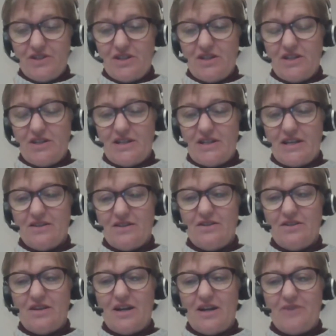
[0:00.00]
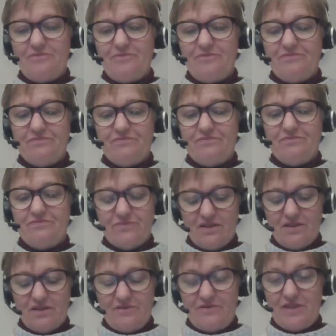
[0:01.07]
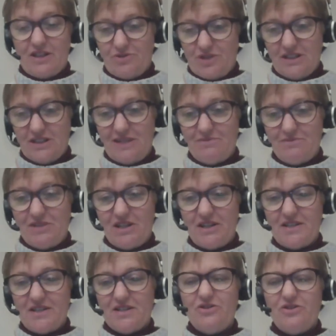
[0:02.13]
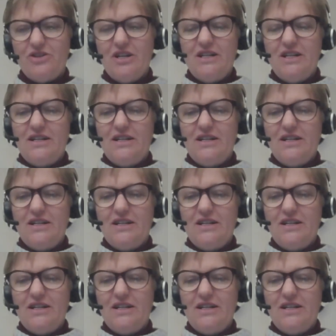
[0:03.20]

another fellow and alumni. So